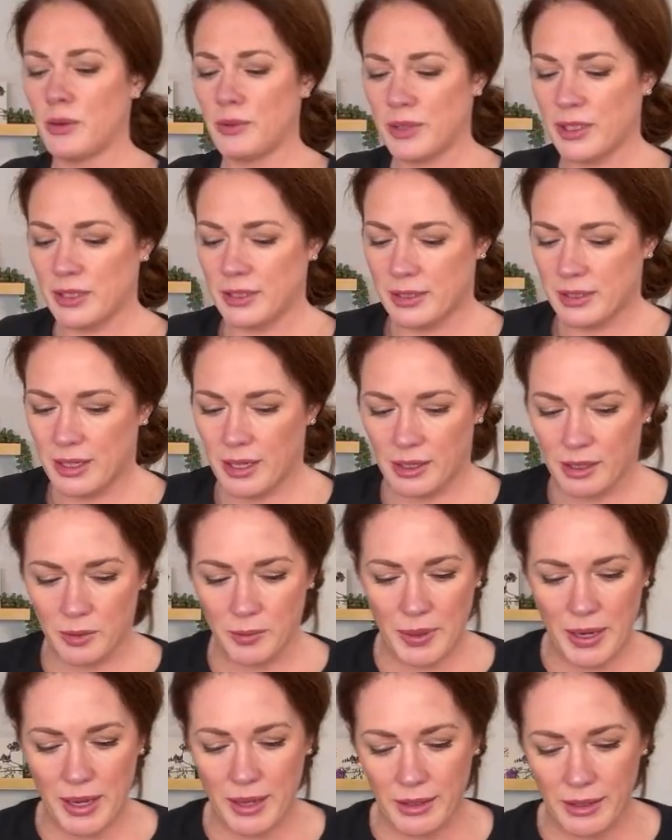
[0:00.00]
with this color
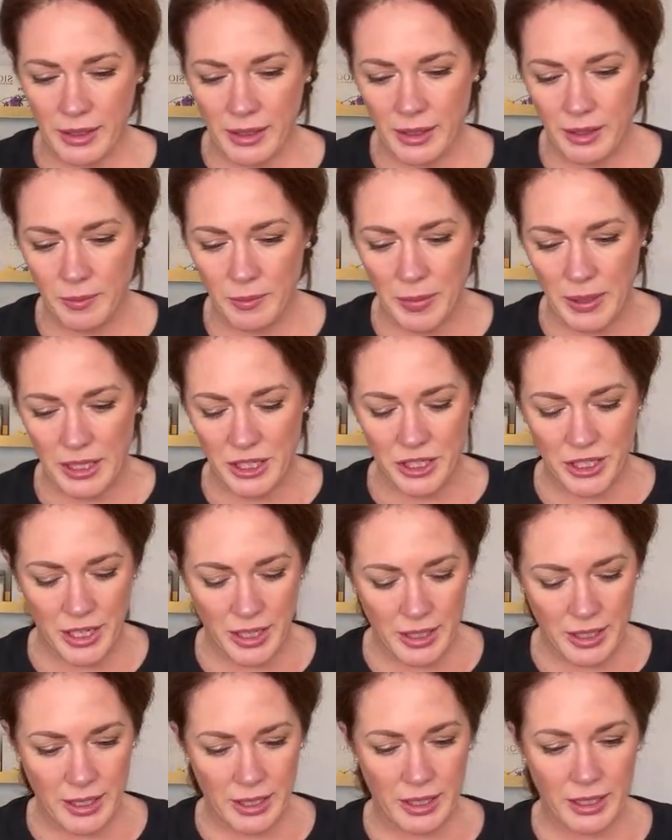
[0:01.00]
palette a bunch, I
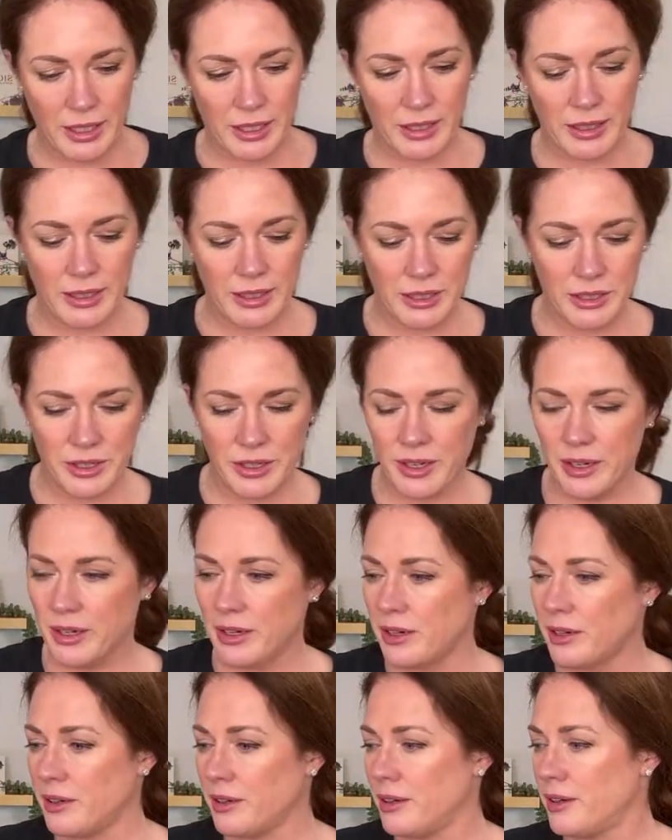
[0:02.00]
think, this
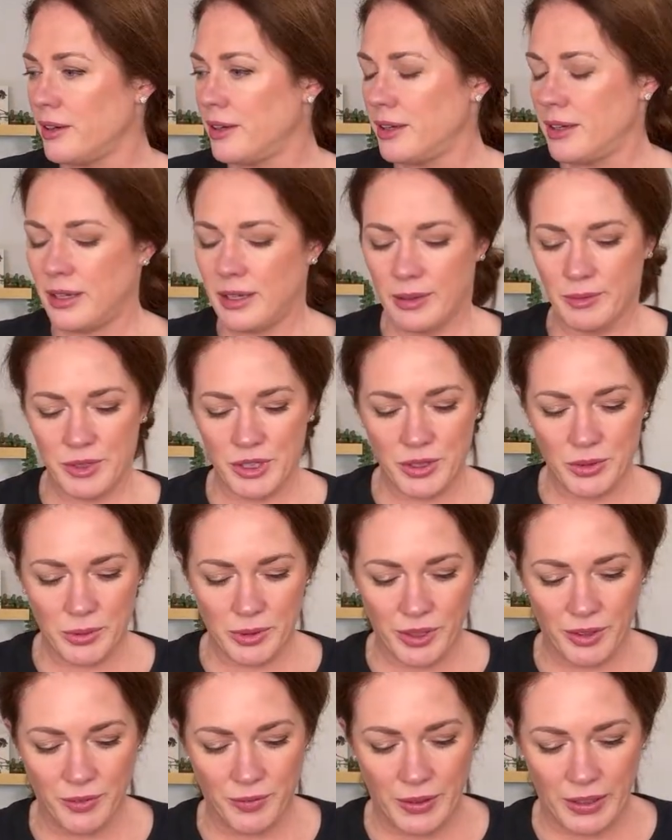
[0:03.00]
year. I'm just
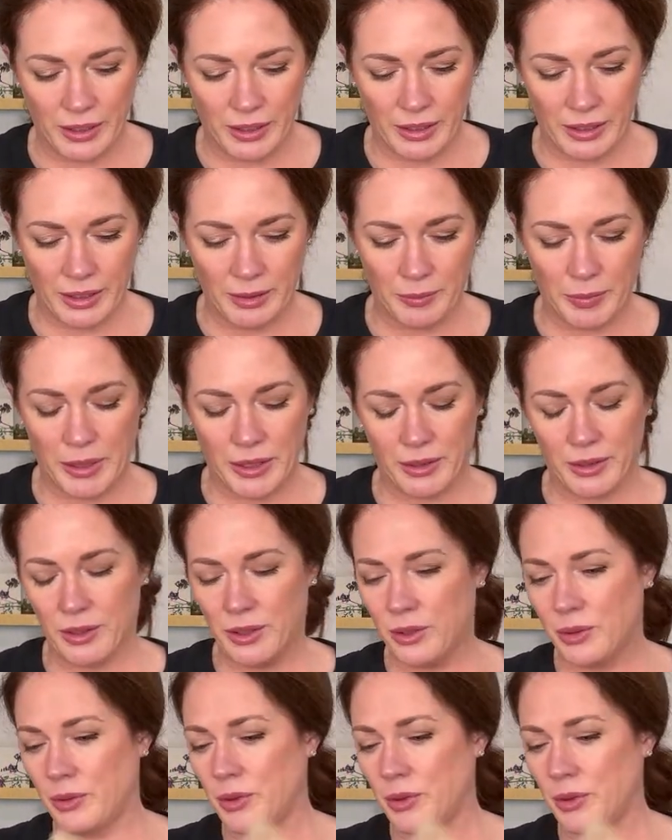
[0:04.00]
really feeling it, but who